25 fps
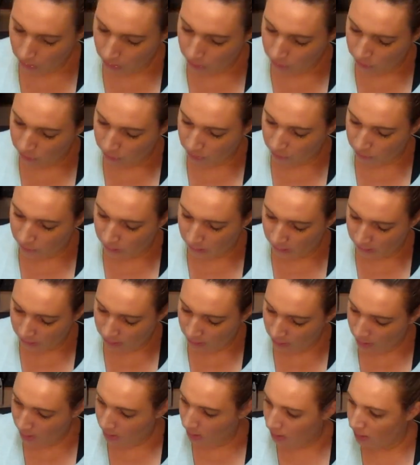So when it
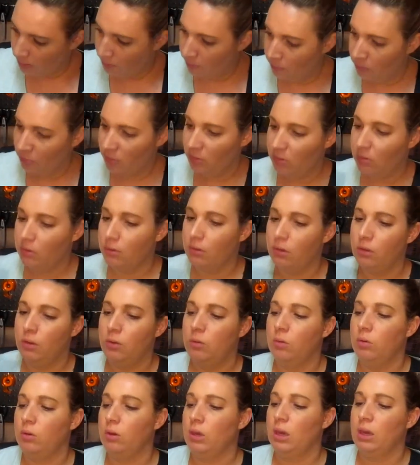comes,
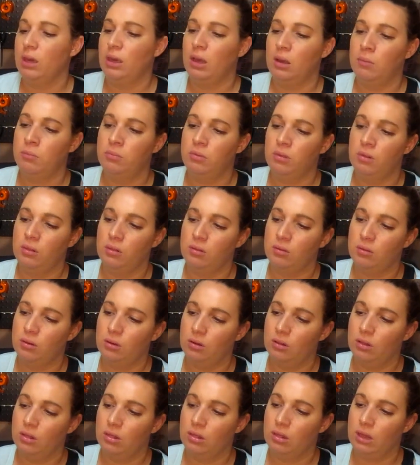it comes in this
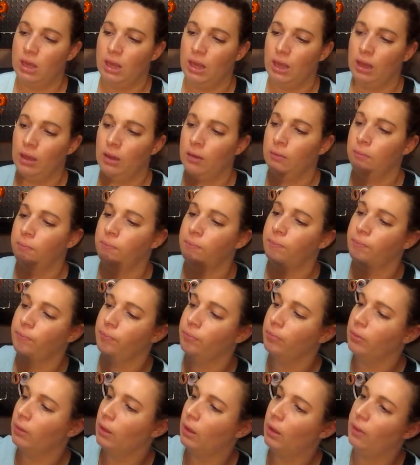little thing,
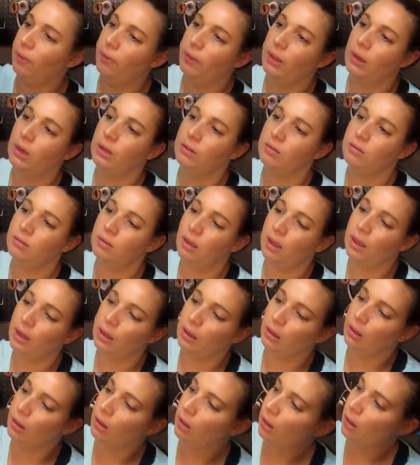and then it's like